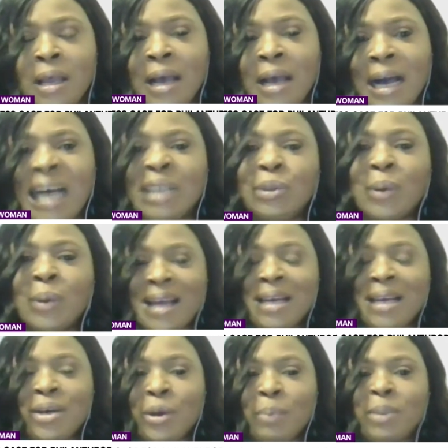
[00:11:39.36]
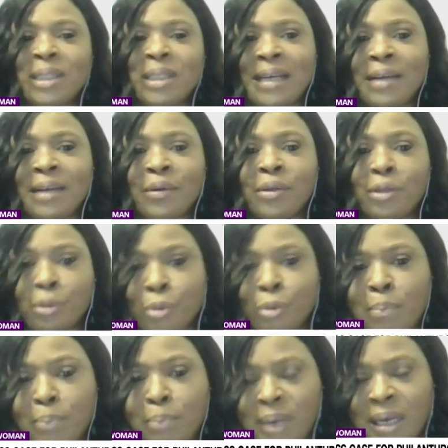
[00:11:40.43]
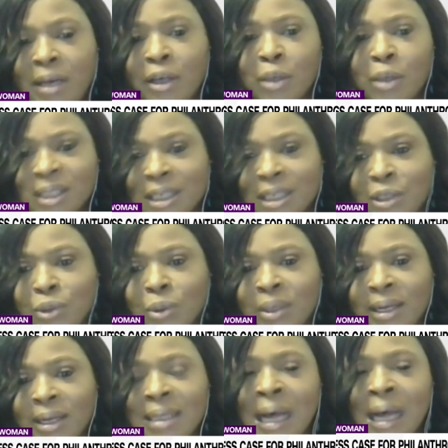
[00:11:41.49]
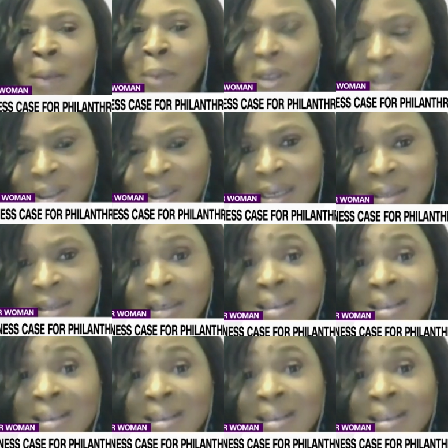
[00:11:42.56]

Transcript: and you end up selling three billion mosquito nets, how much is that?